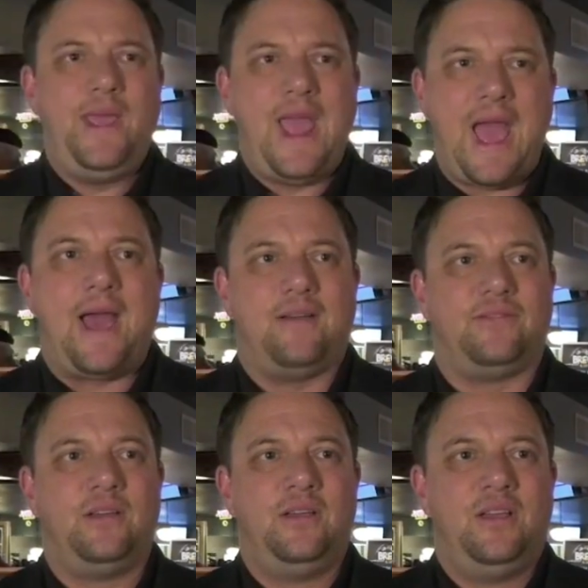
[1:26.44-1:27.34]
We have
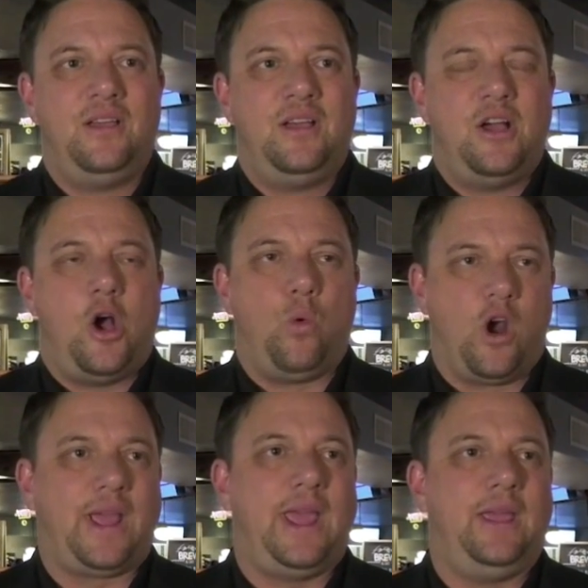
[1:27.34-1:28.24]
a
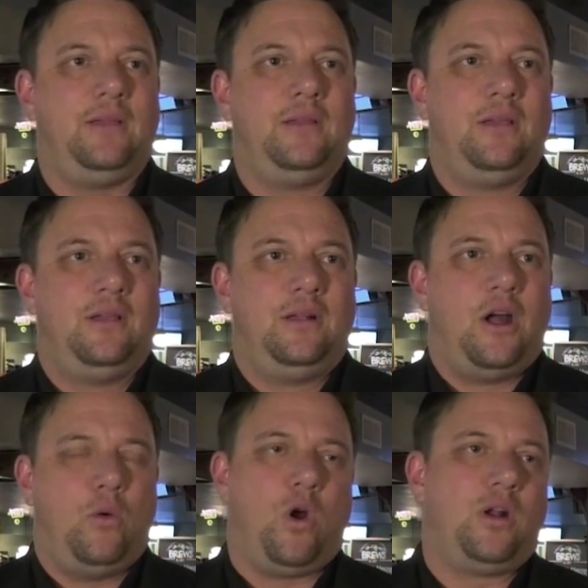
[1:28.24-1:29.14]
working,
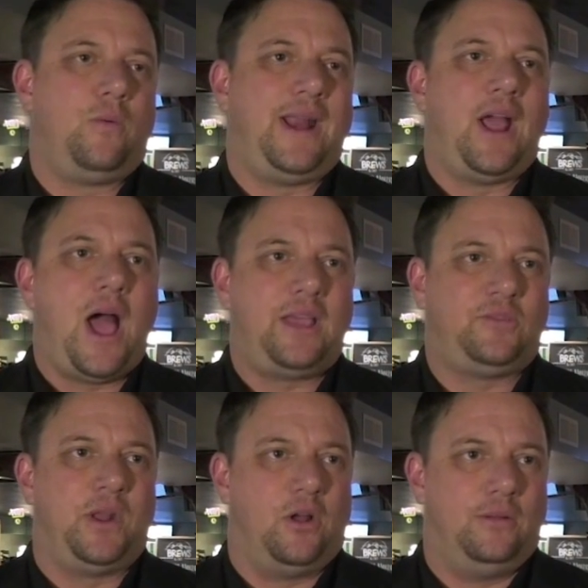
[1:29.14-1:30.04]
award-winning
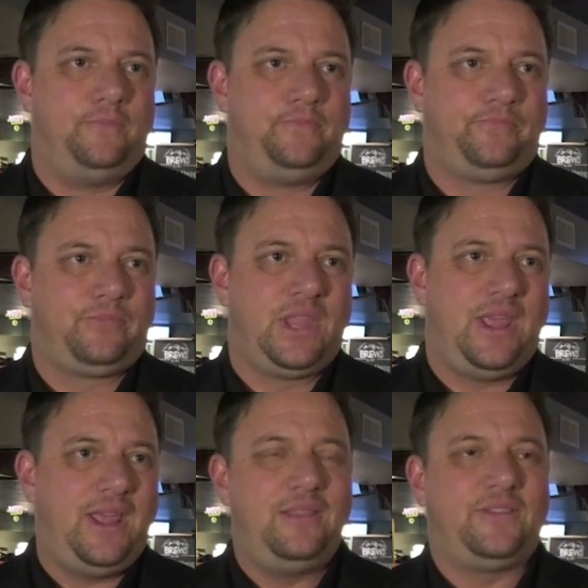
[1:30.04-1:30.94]
hospital
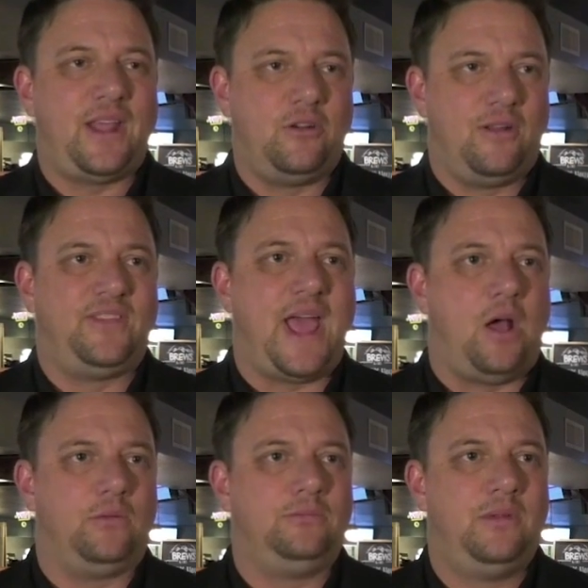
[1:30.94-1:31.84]
in the center of
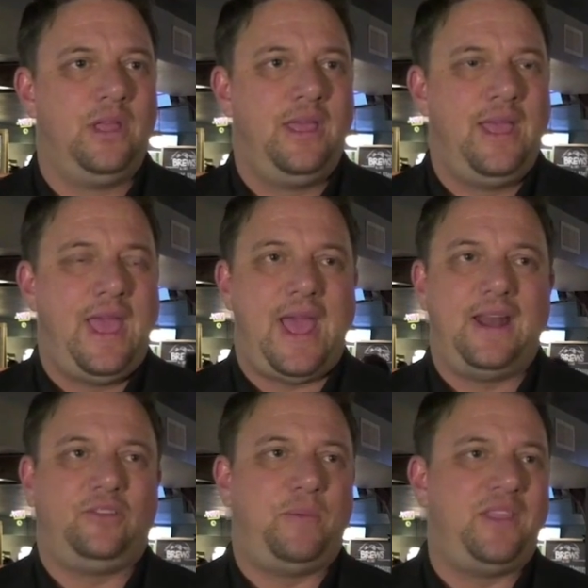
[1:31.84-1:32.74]
town,
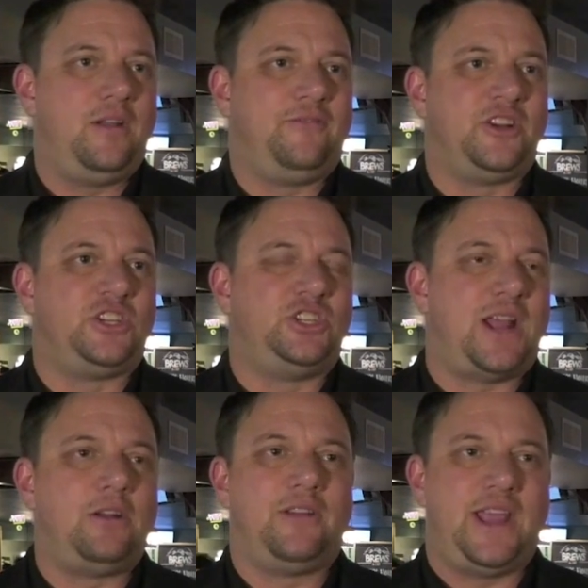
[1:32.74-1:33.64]
and it's been there for
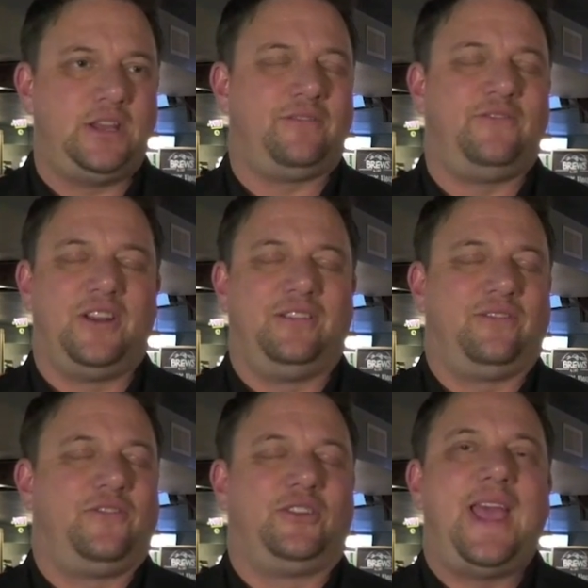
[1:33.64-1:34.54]

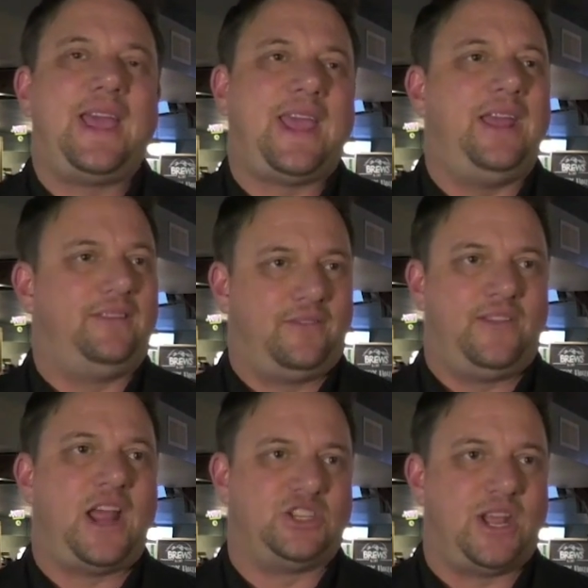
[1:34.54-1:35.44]
decades,
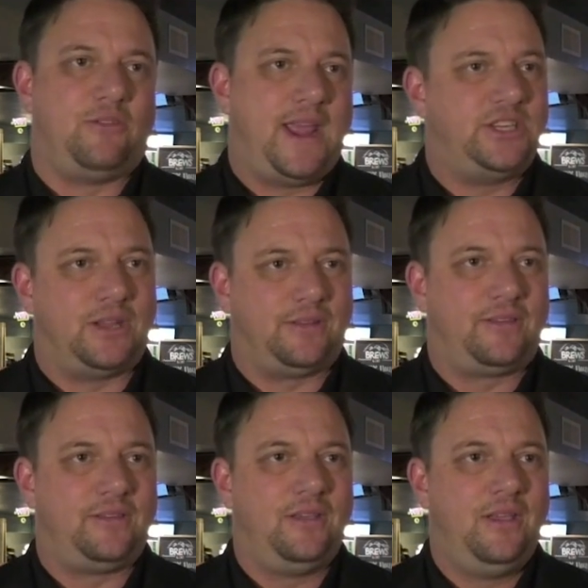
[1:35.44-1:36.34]
if not
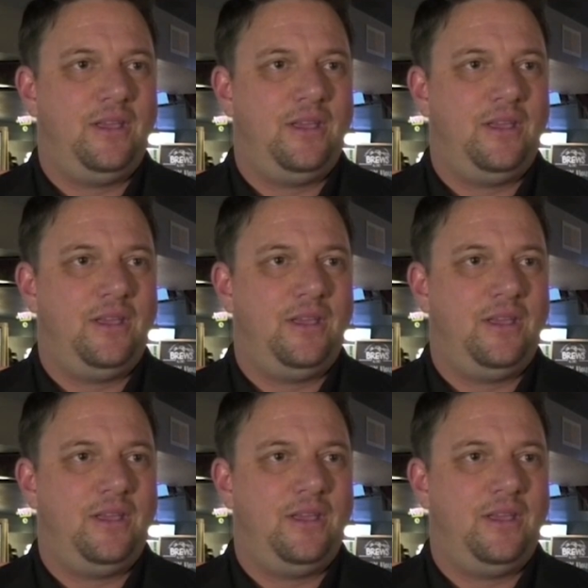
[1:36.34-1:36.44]
generations.